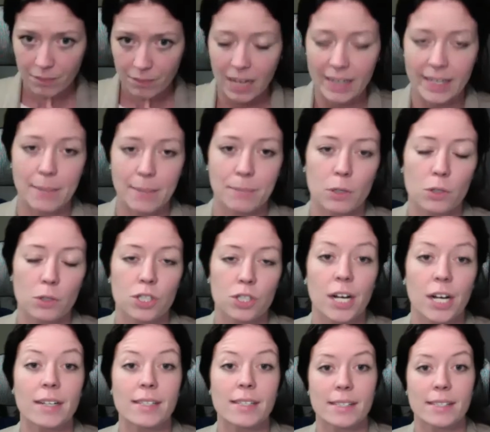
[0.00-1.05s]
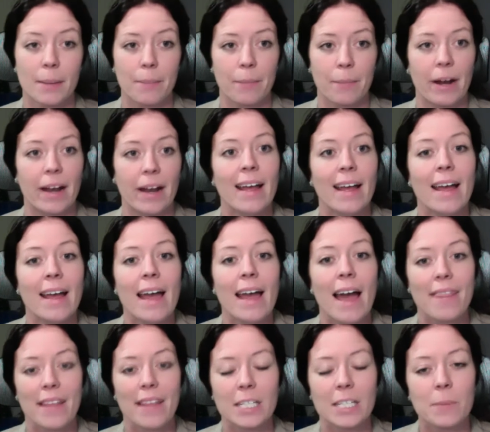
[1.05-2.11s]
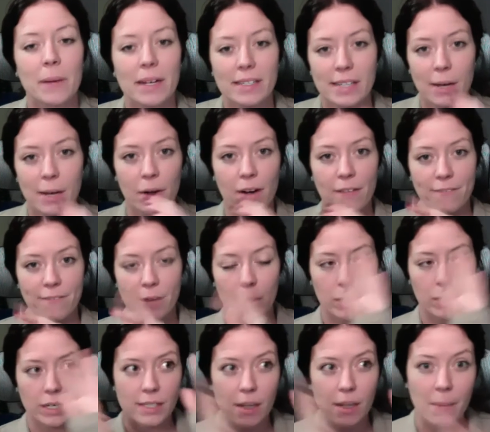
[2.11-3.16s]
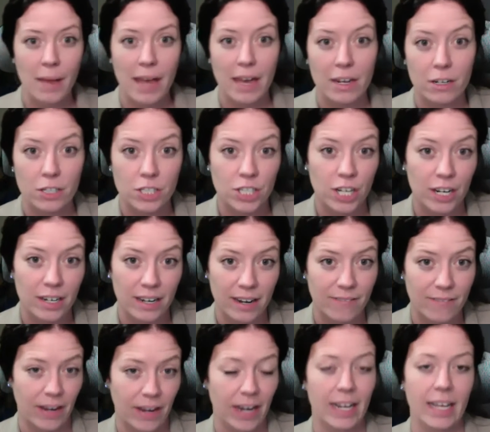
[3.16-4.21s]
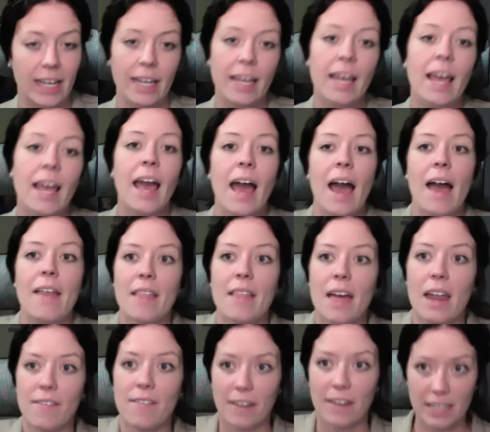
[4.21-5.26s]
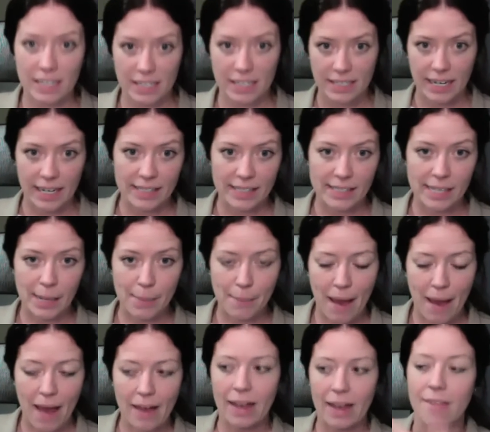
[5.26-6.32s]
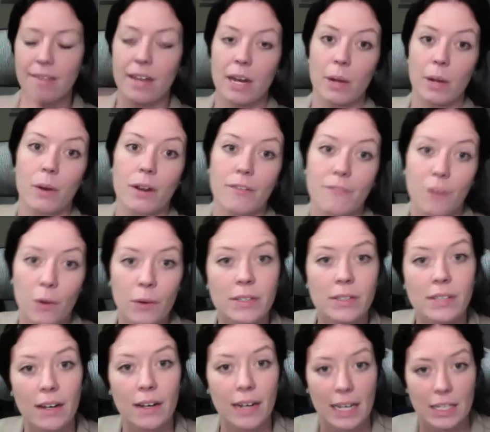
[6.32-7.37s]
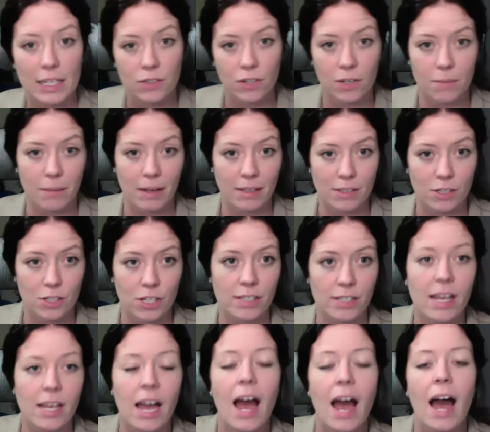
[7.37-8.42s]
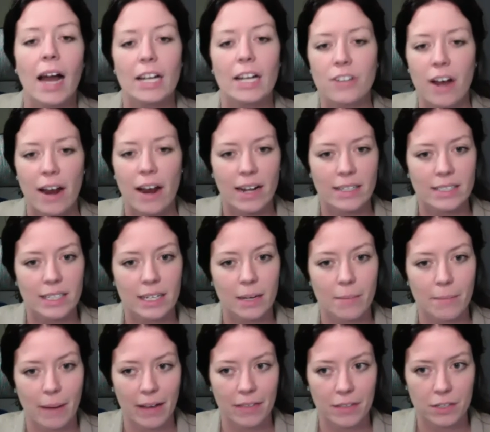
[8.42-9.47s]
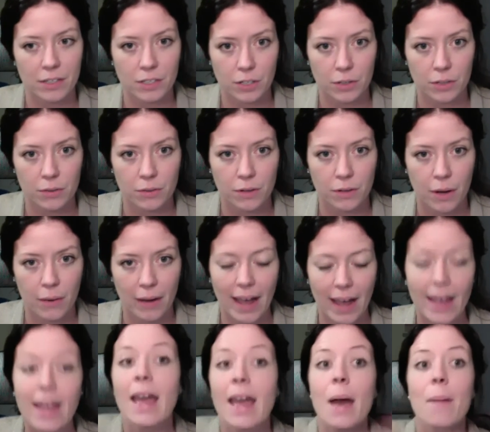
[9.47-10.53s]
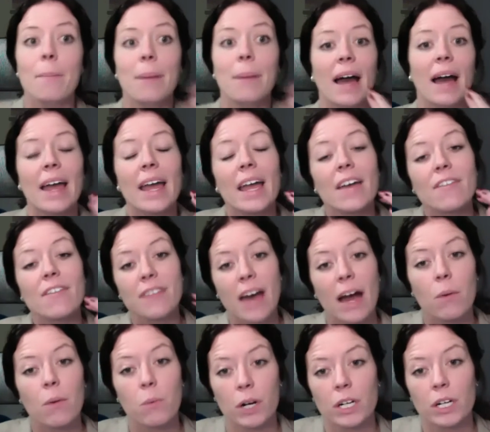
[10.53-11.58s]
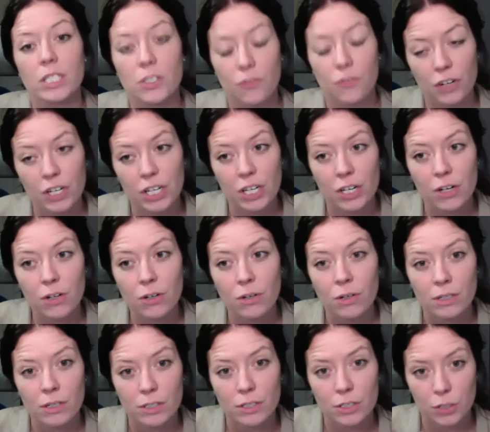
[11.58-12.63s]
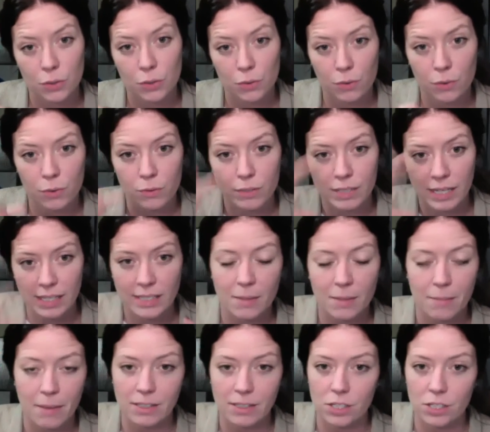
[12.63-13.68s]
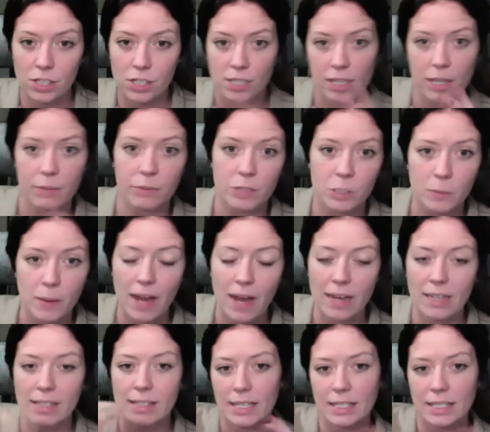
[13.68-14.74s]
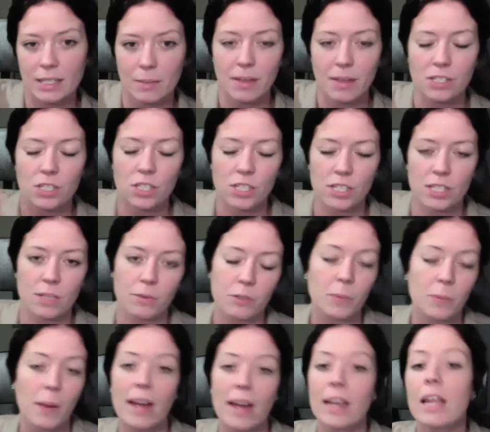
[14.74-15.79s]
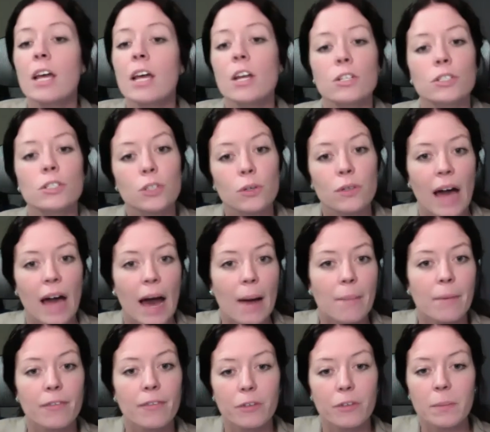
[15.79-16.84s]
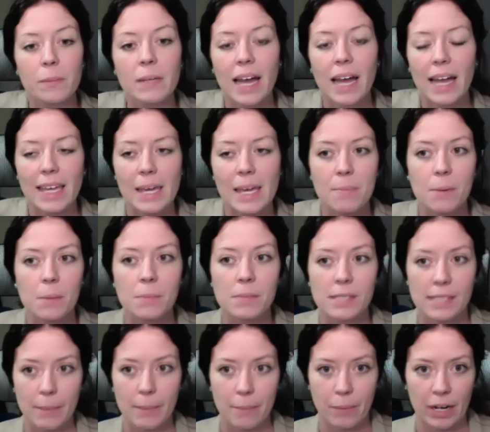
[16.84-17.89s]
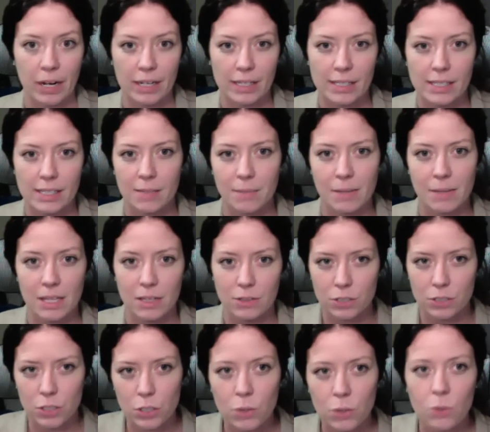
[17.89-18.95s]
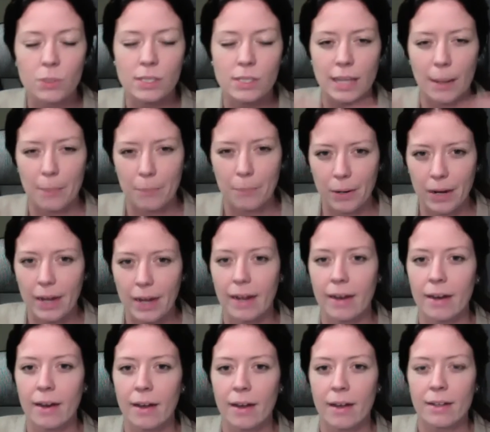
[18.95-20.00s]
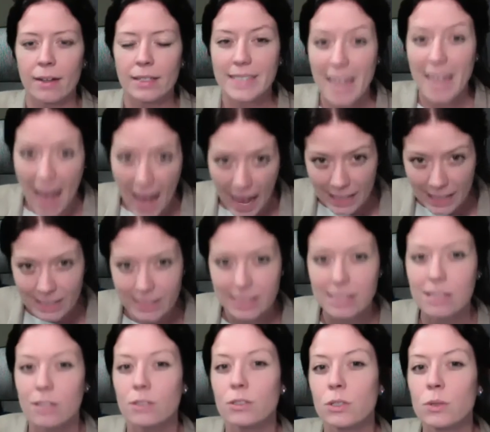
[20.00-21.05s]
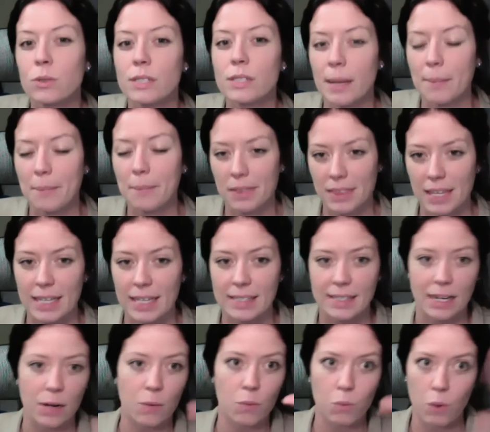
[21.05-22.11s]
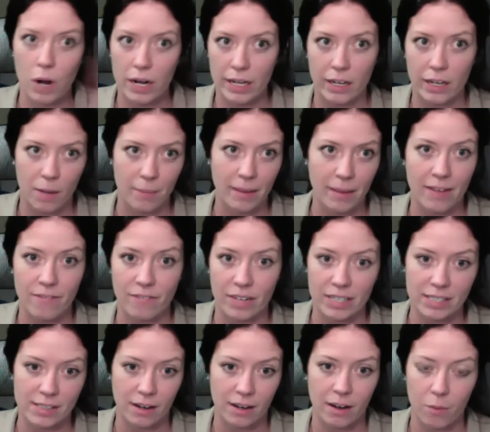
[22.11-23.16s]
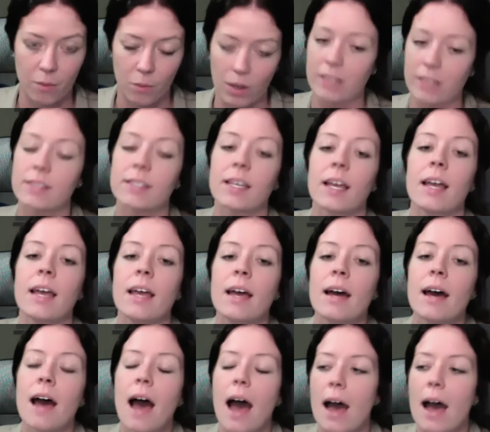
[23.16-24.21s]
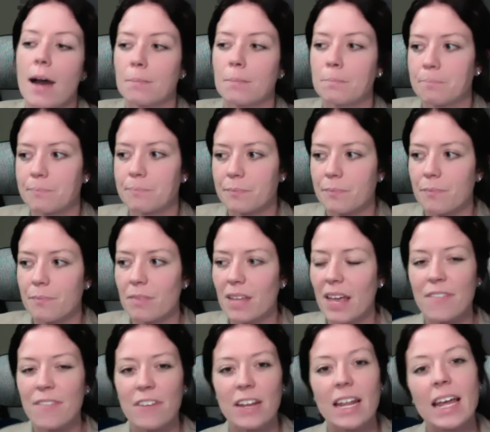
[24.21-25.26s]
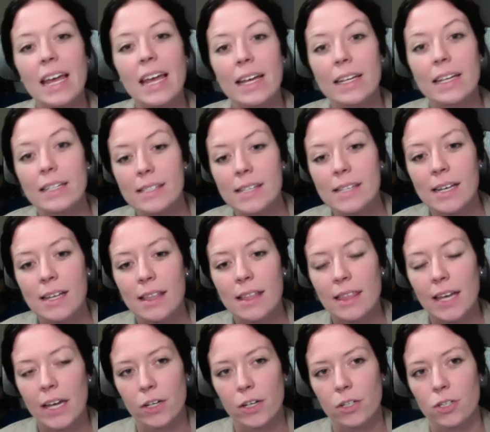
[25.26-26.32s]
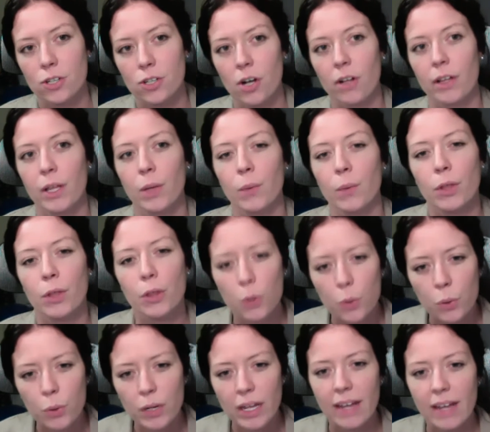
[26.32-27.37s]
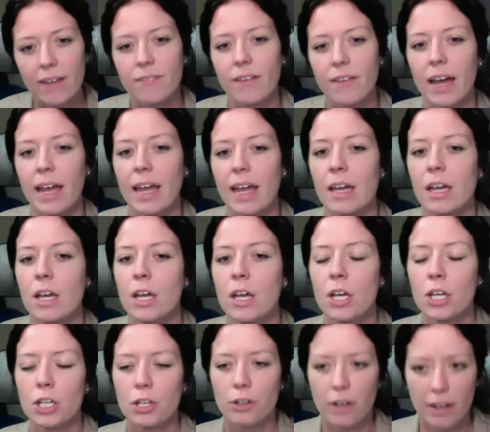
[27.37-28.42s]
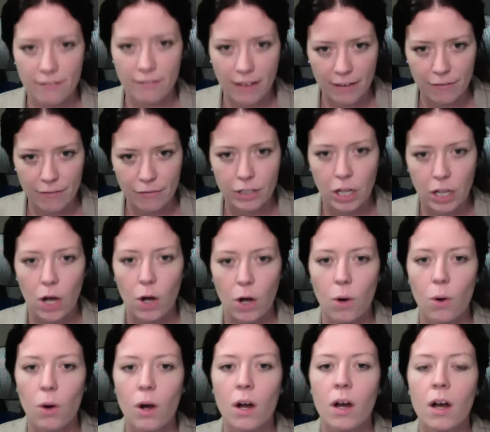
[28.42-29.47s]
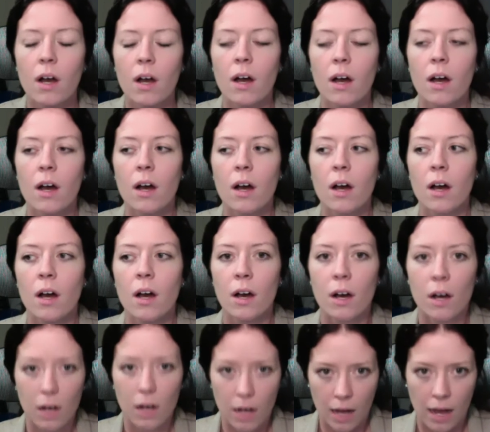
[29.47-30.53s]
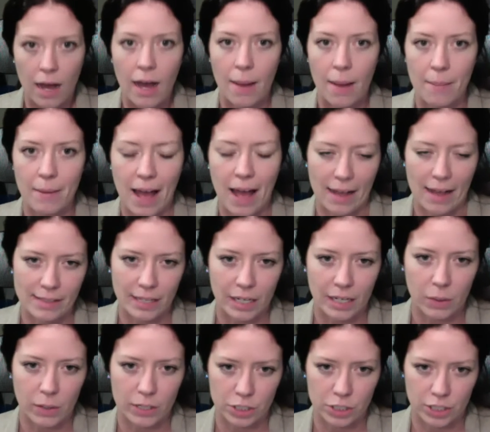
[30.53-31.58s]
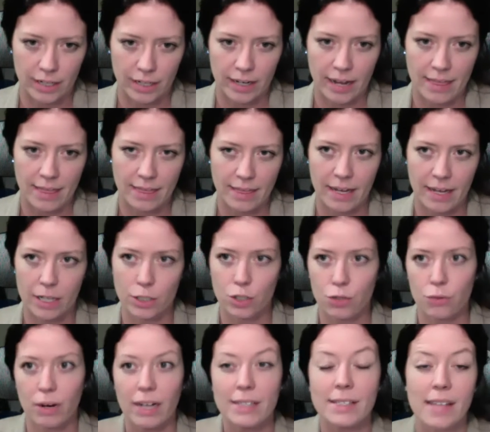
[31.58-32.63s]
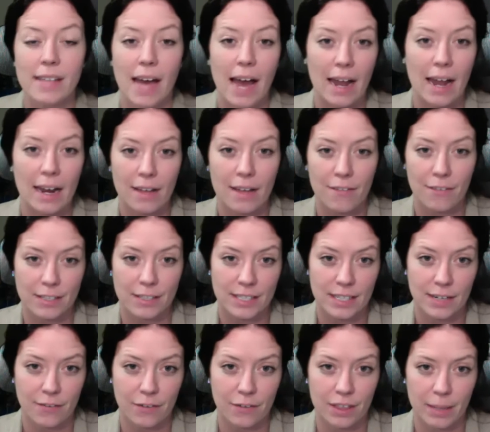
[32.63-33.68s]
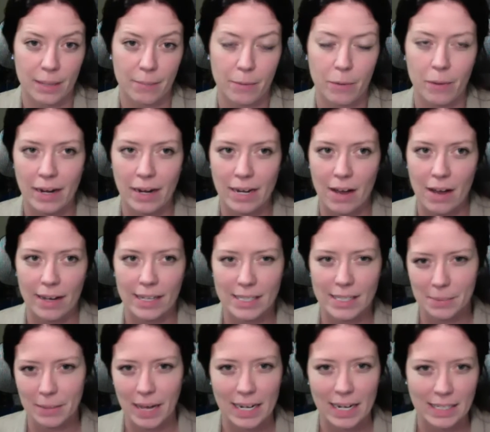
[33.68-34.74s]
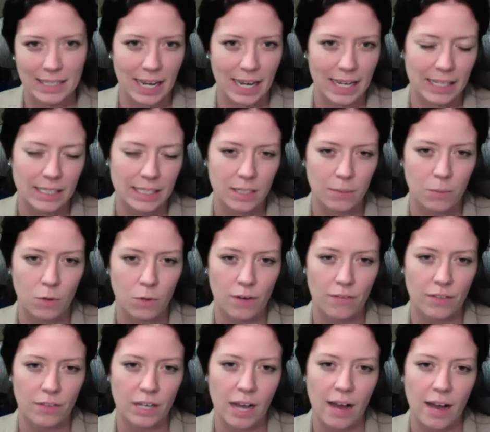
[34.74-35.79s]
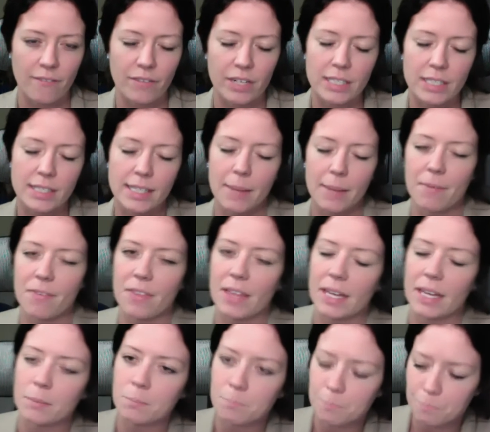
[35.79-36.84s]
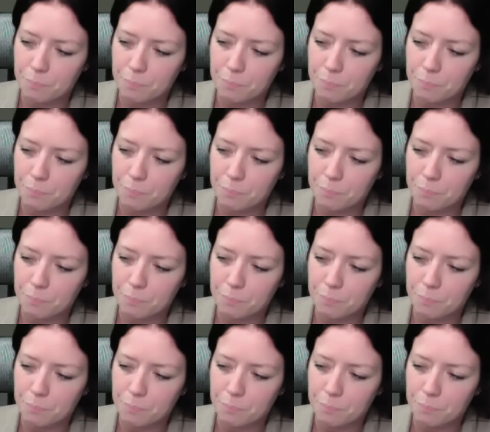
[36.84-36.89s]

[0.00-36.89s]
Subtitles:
I keep those chunks separate. And that's because I want to focus on my energy on inviting. And then if I need to take a step back, and then I want to focus on answering messages. I try not to combine the two. Okay. But if that works for you to send some messages and then respond, and send some messages and then respond, do that. But for me, I keep them separate, because to me, they're two separate tasks. They're two separate things. And I want to get all my invites done at once. If it is that you're struggling with who to invite, your invite flow, I'm going to ask that question and then address that if it's a different thing. But right now, I guess I'm kind of tying into more of the confidence type of thing.